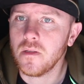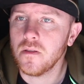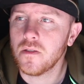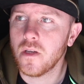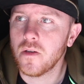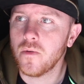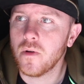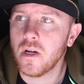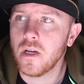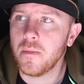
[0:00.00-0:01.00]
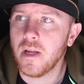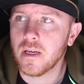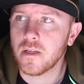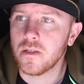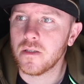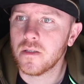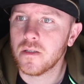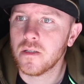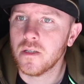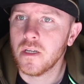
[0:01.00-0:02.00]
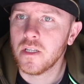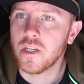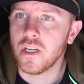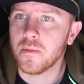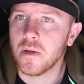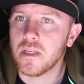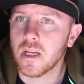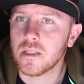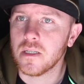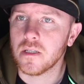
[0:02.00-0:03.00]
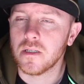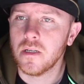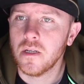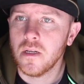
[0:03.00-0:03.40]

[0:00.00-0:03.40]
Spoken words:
So I am now going to change my tactics.